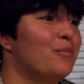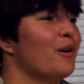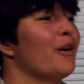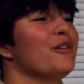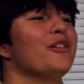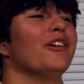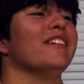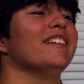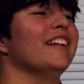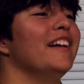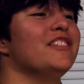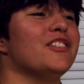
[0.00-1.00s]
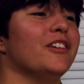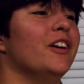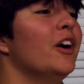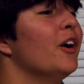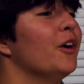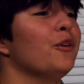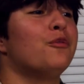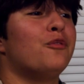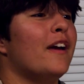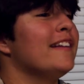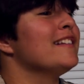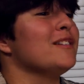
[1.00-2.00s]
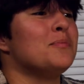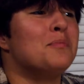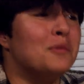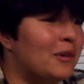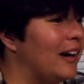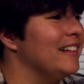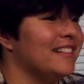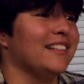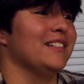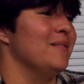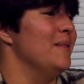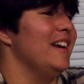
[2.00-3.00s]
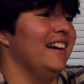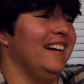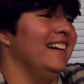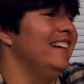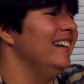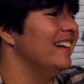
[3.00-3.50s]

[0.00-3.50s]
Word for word: Bro, you're a legend. Her face is priceless, man.